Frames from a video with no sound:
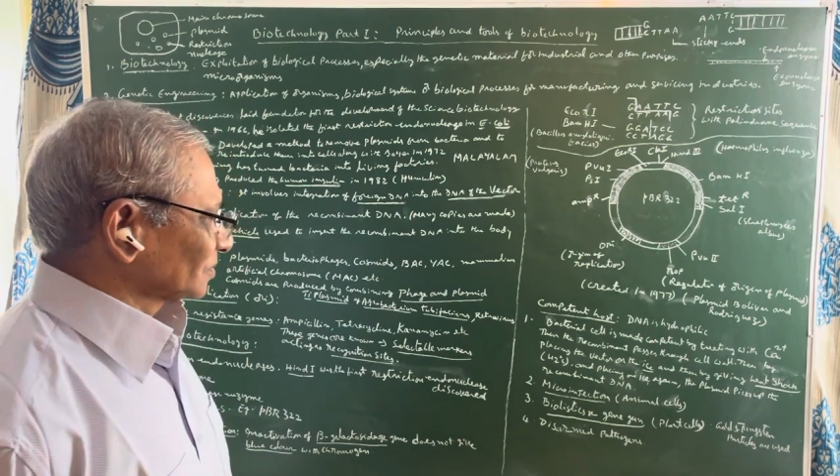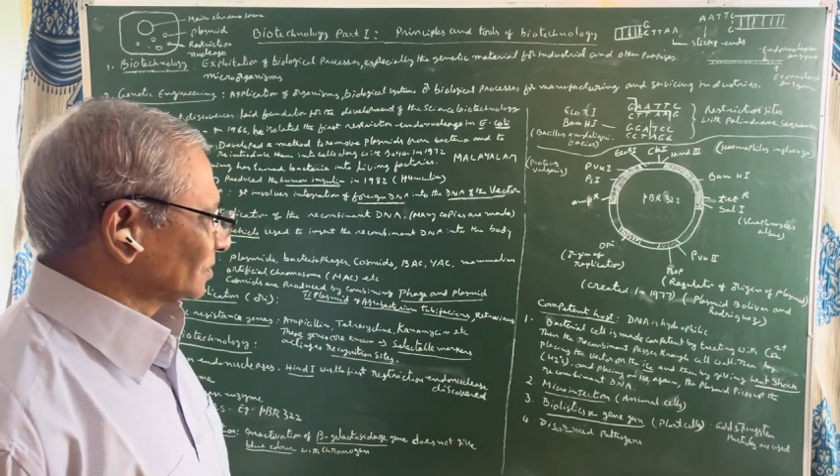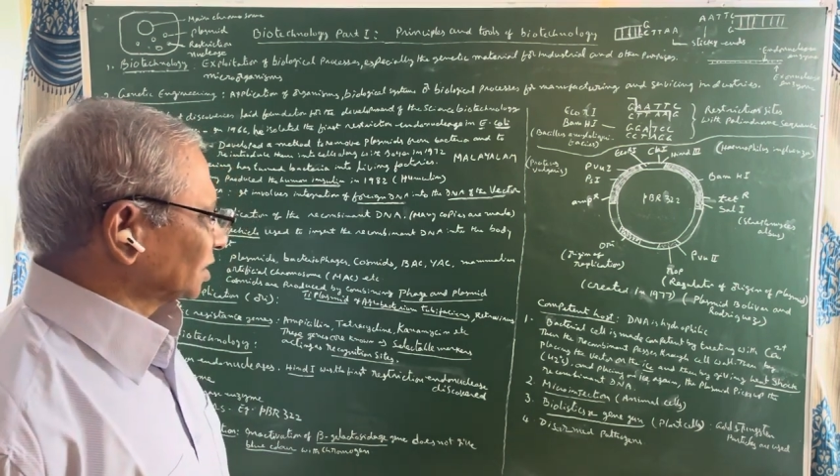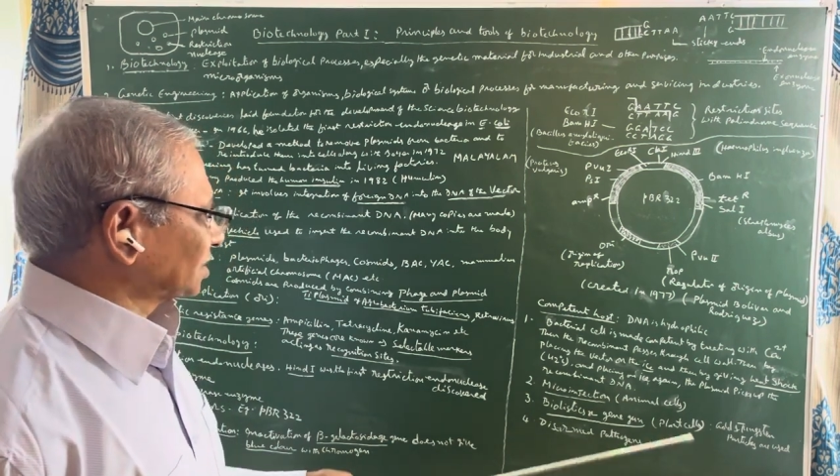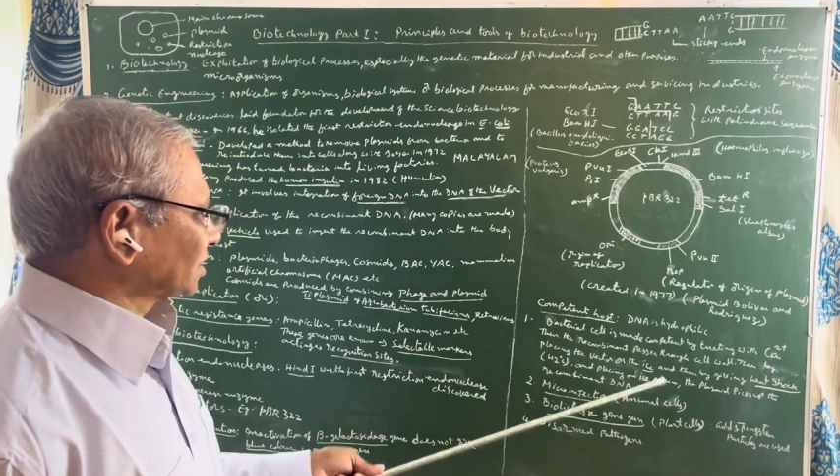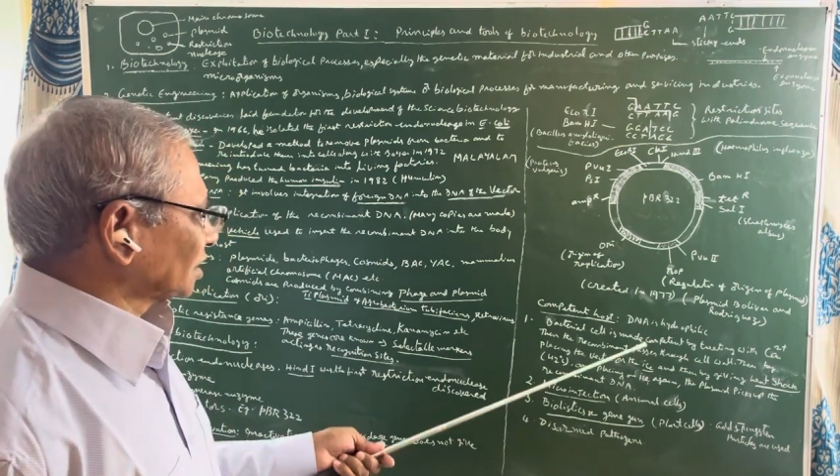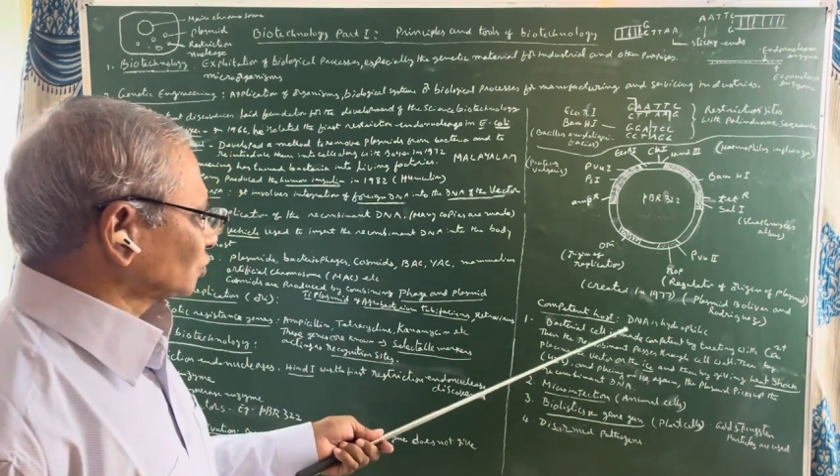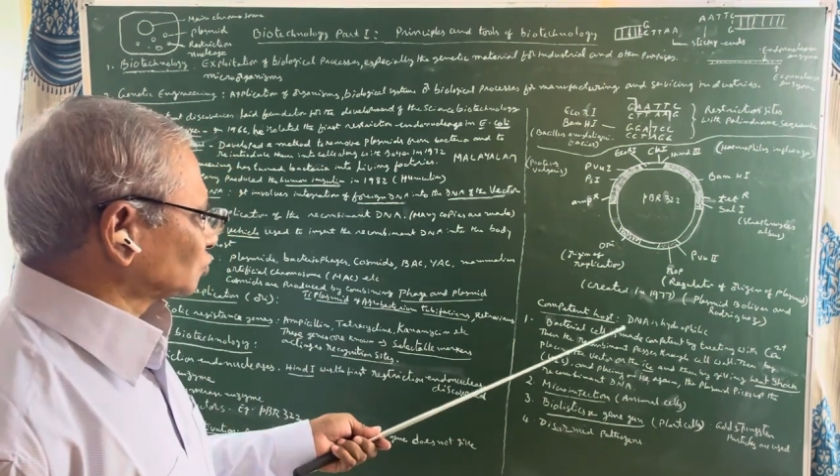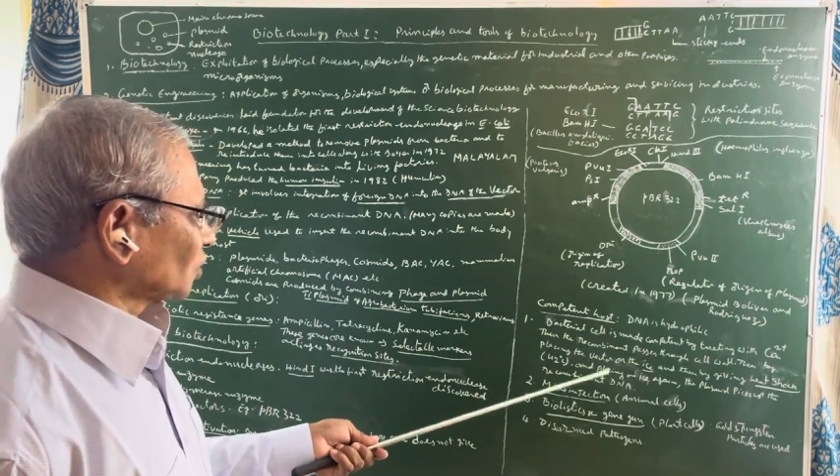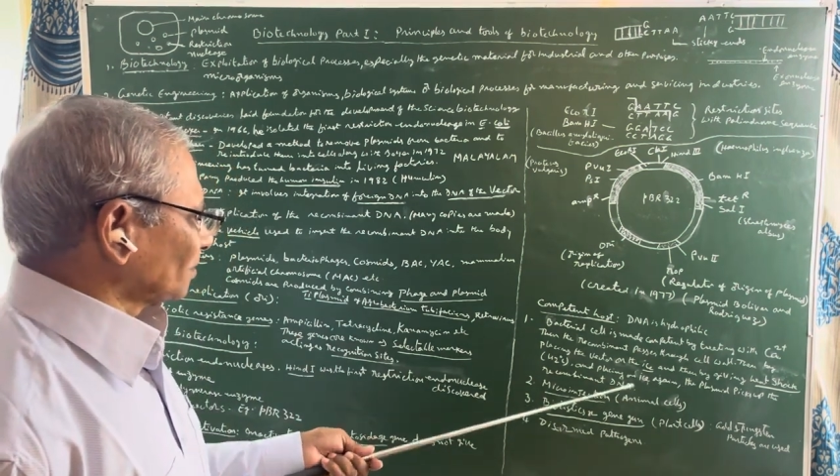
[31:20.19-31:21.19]
This is the
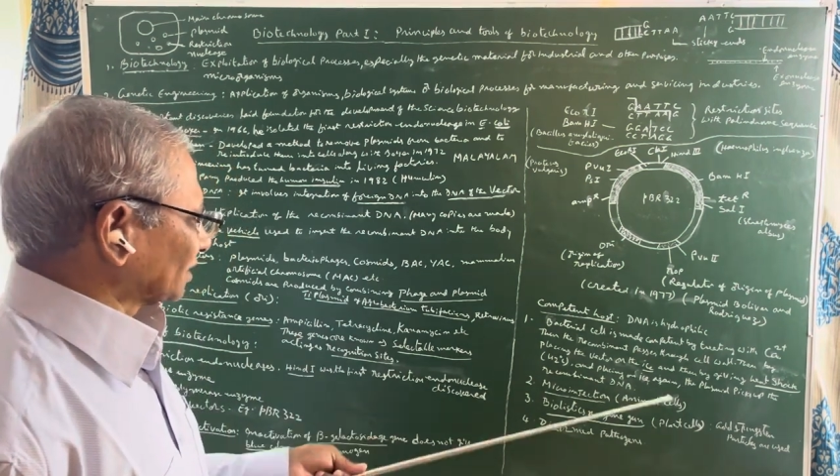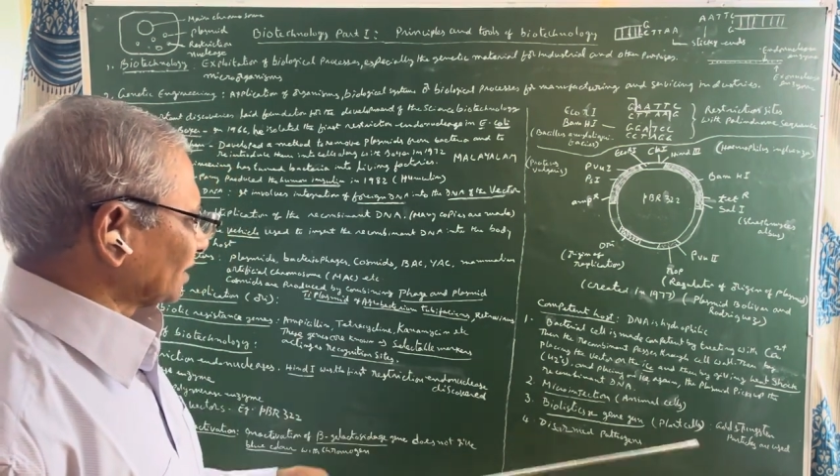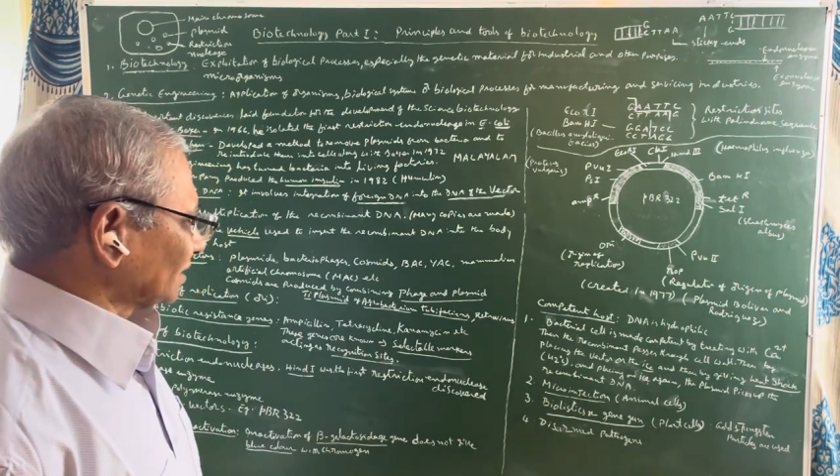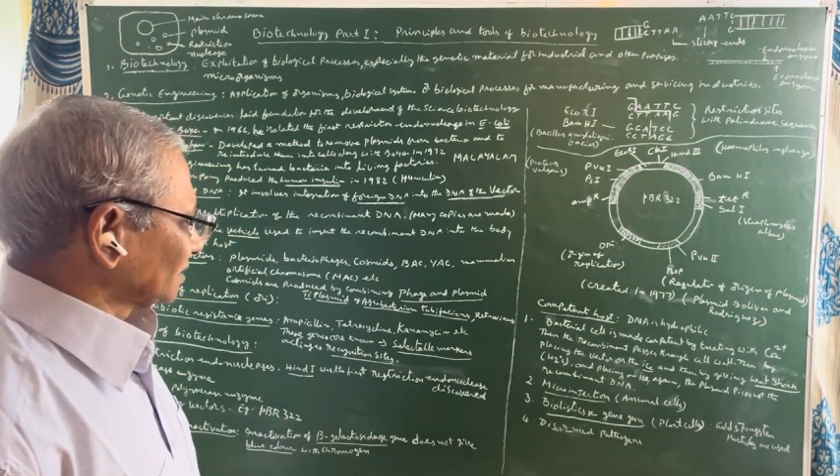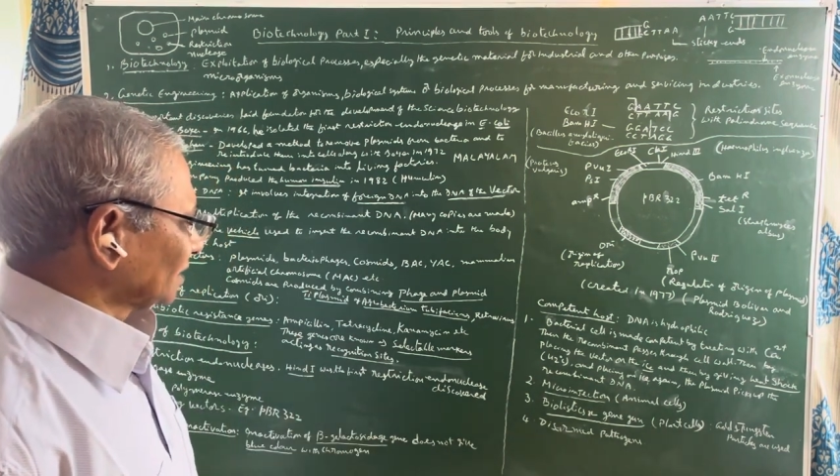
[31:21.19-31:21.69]
usual method.